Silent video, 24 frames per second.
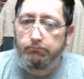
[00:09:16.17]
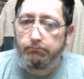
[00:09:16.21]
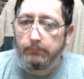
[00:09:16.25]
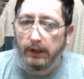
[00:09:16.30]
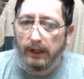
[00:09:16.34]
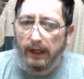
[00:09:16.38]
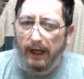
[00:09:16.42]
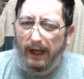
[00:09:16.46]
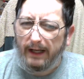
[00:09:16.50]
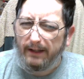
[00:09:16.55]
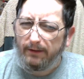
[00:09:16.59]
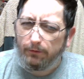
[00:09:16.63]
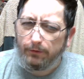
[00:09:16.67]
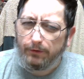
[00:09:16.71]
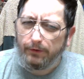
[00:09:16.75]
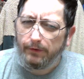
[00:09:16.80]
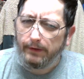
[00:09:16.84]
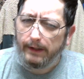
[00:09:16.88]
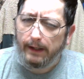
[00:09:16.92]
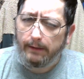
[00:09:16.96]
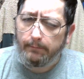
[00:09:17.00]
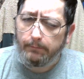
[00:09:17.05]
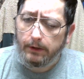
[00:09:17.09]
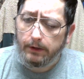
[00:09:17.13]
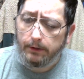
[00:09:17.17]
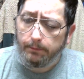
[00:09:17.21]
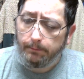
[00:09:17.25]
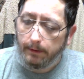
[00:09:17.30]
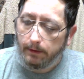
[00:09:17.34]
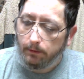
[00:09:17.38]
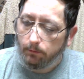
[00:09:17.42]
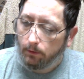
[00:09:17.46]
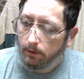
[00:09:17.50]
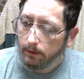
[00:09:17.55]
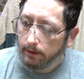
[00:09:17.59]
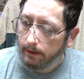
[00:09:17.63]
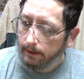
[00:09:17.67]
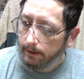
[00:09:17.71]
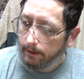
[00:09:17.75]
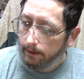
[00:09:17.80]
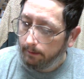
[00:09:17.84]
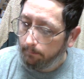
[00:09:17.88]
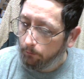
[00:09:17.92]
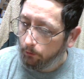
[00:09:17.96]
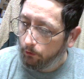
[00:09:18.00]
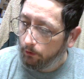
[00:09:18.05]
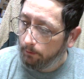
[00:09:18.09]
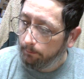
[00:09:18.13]
Yeah, I don't do that much metalworking
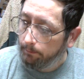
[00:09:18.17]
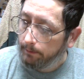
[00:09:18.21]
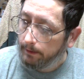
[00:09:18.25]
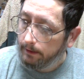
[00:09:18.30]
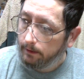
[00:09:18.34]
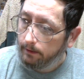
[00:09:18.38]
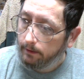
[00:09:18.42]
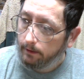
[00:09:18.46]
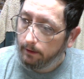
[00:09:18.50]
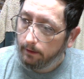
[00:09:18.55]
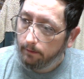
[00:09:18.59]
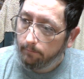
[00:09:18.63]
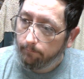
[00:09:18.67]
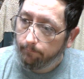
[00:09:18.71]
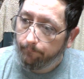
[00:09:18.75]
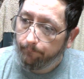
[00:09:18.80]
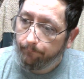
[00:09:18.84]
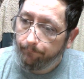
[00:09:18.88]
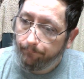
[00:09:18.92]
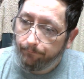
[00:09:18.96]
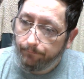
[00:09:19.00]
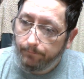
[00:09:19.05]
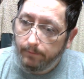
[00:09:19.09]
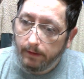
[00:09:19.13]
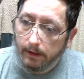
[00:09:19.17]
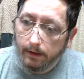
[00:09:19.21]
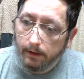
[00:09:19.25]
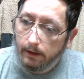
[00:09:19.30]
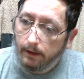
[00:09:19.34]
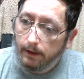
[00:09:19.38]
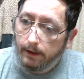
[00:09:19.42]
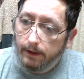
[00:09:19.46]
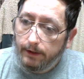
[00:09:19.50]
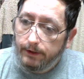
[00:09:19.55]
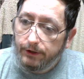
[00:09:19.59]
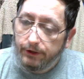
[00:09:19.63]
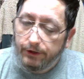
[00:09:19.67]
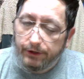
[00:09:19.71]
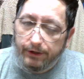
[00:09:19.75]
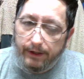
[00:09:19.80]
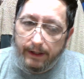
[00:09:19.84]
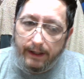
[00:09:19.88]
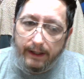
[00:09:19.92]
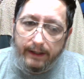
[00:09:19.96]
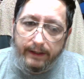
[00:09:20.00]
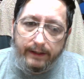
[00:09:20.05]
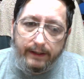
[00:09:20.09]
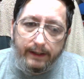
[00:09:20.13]
anymore, but just
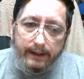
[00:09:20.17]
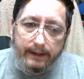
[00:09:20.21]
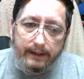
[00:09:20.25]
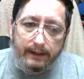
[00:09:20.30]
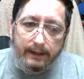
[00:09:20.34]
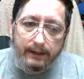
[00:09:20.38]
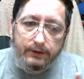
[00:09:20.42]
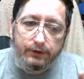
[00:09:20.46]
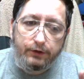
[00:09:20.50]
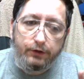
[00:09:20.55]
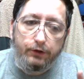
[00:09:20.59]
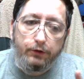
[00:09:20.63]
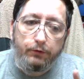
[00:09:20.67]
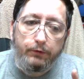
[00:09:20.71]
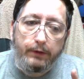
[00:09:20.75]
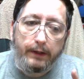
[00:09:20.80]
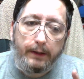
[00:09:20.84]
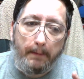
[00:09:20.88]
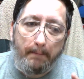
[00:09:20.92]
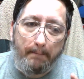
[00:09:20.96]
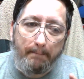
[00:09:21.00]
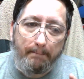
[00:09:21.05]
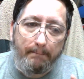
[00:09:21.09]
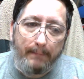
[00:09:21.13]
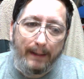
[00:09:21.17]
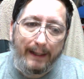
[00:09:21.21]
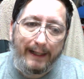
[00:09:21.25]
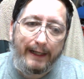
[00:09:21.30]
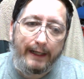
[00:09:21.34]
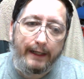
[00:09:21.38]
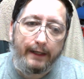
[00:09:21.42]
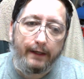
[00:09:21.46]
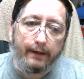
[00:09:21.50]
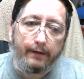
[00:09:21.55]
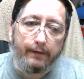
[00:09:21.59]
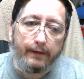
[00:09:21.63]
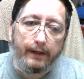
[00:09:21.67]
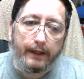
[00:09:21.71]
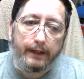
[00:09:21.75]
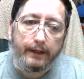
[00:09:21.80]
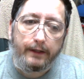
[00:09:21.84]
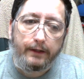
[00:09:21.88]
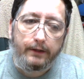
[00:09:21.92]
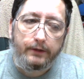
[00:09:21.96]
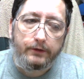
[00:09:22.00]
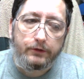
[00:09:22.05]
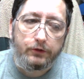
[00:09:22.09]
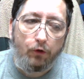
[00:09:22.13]
anything that has to do with making
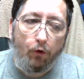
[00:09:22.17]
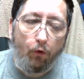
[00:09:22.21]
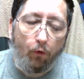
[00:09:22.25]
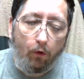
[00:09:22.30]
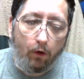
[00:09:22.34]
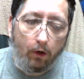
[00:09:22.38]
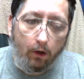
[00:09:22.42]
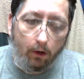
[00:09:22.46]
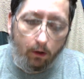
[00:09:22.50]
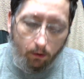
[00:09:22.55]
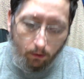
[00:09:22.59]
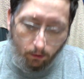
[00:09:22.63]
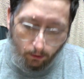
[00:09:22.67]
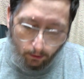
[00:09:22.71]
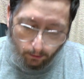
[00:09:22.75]
things or